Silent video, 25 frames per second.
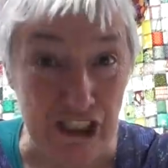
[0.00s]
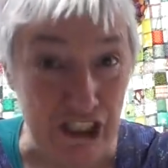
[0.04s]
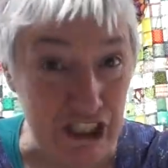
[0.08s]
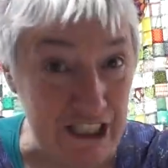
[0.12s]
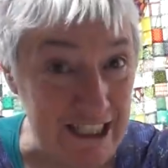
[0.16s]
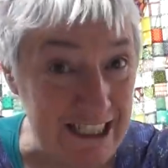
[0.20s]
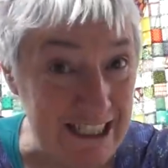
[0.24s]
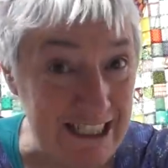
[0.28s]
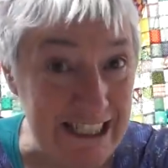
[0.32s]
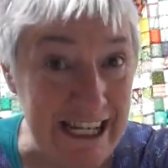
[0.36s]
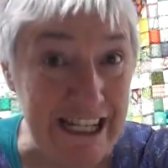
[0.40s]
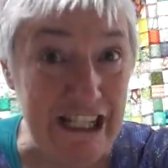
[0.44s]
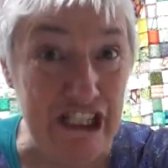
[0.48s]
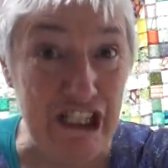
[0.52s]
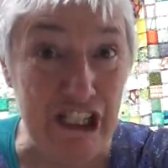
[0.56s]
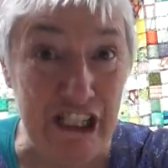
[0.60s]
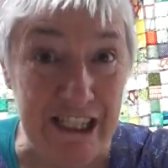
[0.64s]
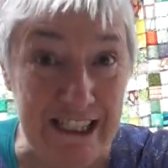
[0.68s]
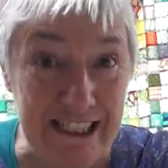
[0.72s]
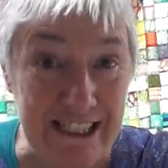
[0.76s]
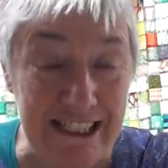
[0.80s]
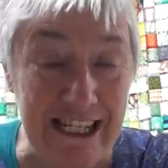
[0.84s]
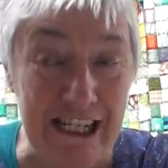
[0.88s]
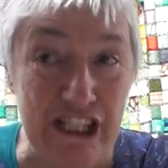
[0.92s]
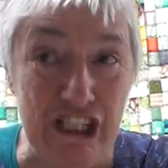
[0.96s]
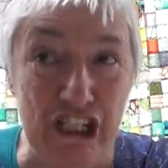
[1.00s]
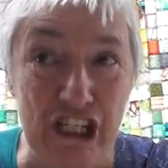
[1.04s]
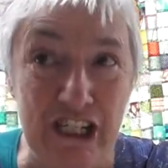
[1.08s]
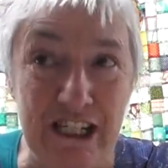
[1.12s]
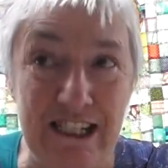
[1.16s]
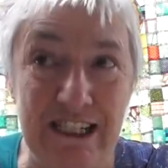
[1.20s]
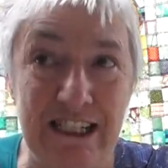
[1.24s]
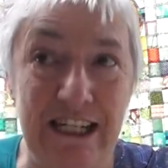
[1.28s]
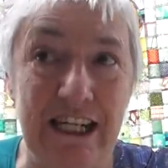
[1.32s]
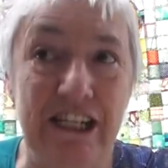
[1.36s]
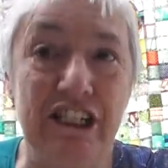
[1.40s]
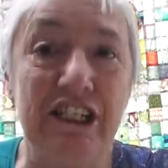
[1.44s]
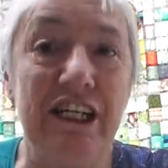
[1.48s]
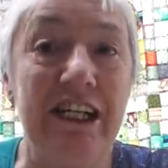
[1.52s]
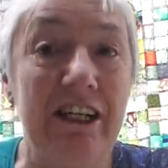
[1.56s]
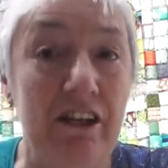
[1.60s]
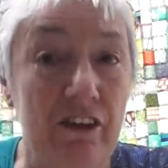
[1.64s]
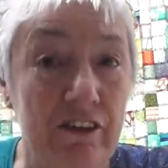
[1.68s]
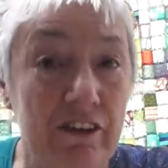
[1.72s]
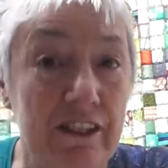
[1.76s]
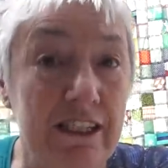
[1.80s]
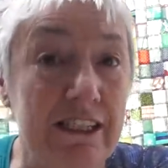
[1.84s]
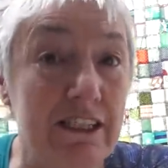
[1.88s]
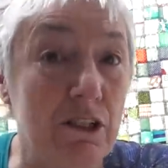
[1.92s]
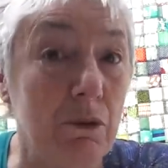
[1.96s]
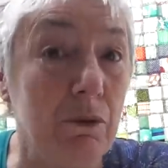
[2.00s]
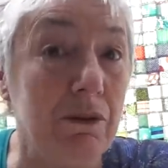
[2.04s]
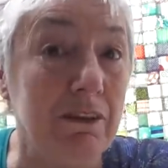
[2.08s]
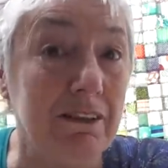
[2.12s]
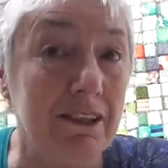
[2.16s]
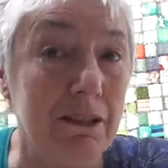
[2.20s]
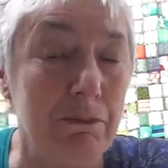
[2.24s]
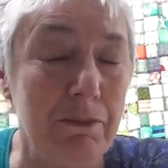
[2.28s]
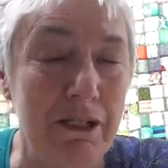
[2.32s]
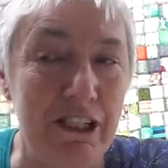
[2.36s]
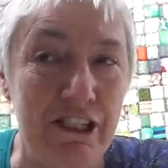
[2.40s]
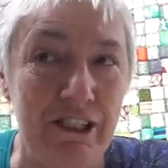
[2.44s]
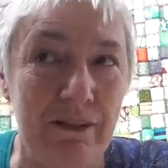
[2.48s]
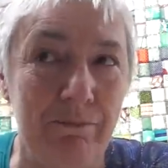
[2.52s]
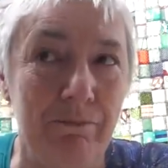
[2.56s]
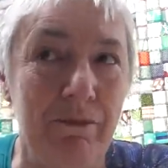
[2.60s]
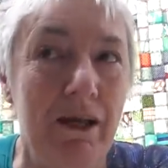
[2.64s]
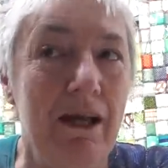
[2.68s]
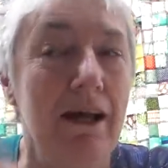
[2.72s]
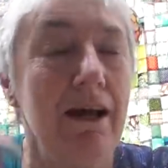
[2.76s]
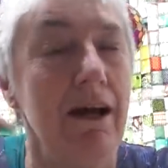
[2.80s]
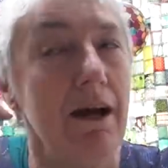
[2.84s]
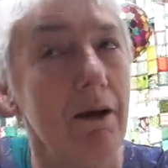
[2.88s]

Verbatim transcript: Just stitching, stitching, stitching on this quilt commission.